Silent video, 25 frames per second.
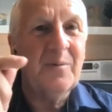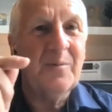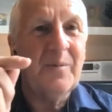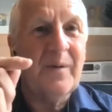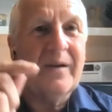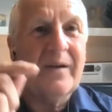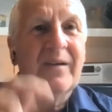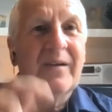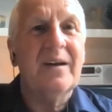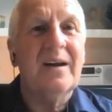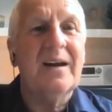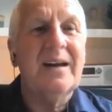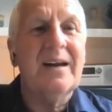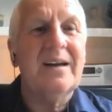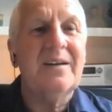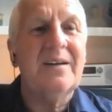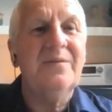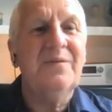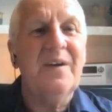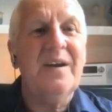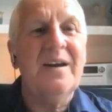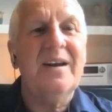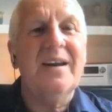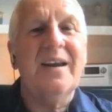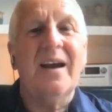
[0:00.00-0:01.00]
but we've got a little
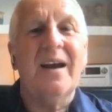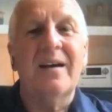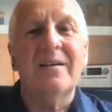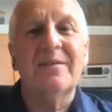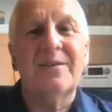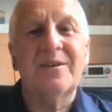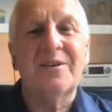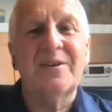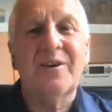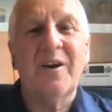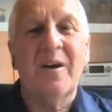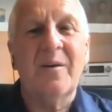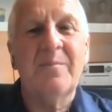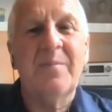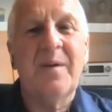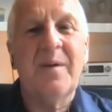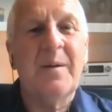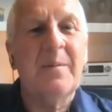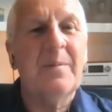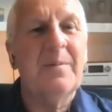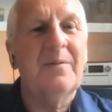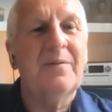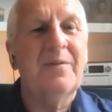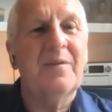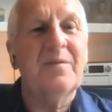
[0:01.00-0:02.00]
video to show
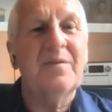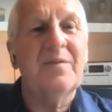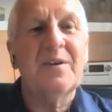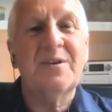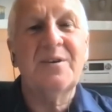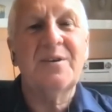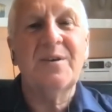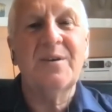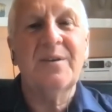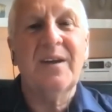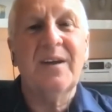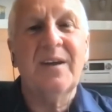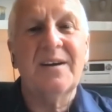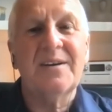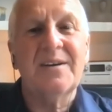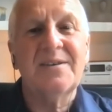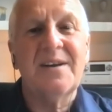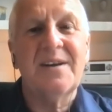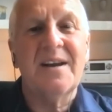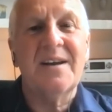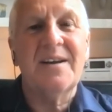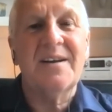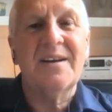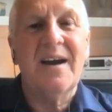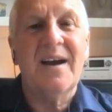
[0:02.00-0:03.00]
people from the
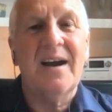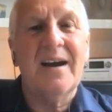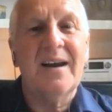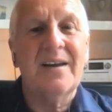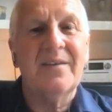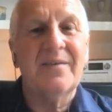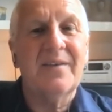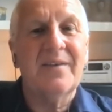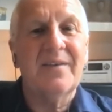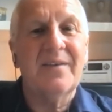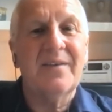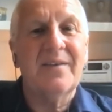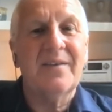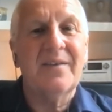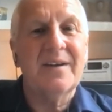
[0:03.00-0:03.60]
2009 event.